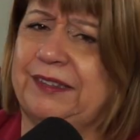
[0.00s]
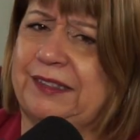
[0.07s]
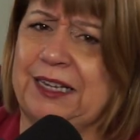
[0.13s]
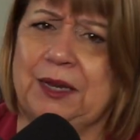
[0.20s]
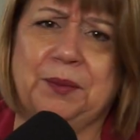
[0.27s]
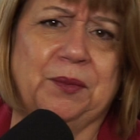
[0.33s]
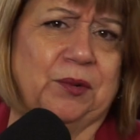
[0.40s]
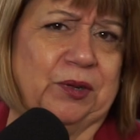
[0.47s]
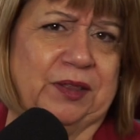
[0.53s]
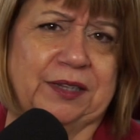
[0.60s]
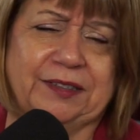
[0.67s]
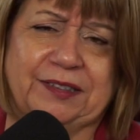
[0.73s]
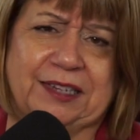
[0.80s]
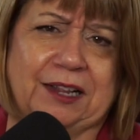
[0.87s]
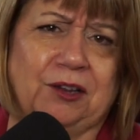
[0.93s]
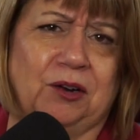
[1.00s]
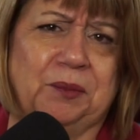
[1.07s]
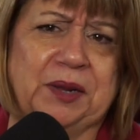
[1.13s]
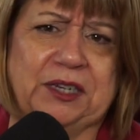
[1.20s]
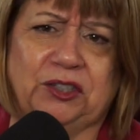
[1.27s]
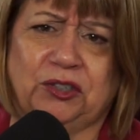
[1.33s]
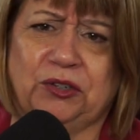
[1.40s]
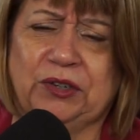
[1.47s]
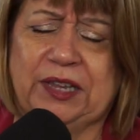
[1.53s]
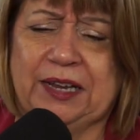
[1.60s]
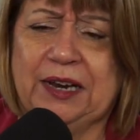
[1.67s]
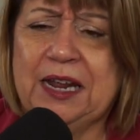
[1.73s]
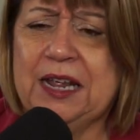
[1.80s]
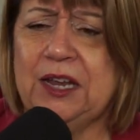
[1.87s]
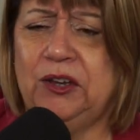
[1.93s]
Same with the seller. Make sure
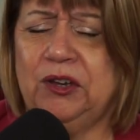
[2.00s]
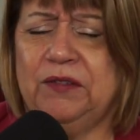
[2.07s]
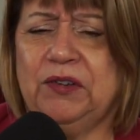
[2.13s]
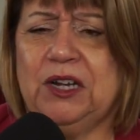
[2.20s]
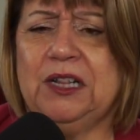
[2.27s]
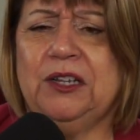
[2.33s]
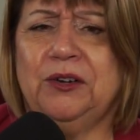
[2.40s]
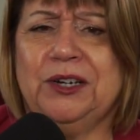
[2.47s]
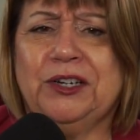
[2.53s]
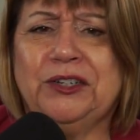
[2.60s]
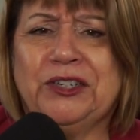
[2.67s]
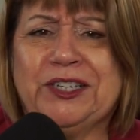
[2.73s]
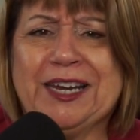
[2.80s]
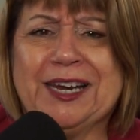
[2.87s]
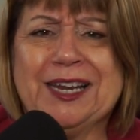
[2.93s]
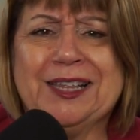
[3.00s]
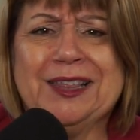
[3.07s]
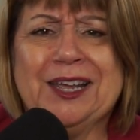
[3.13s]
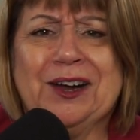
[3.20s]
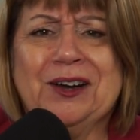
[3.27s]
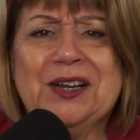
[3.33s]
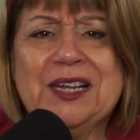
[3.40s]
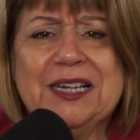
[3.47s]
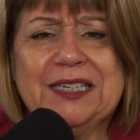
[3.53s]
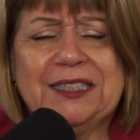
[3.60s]
that you have a clear understanding there.